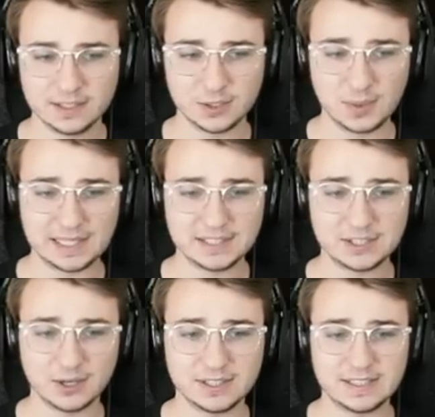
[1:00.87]
so we can
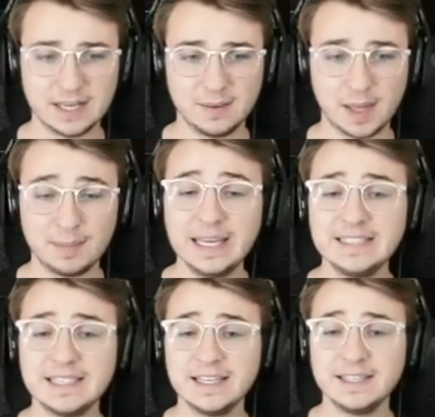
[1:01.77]
start some
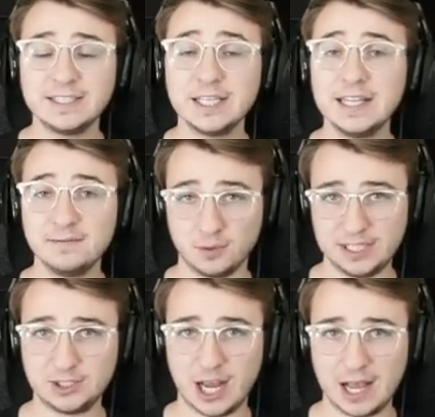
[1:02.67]
pizza
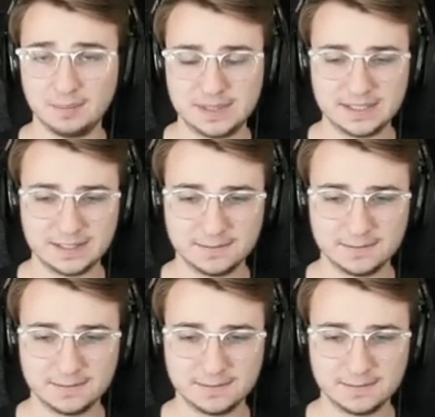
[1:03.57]
delivery jobs.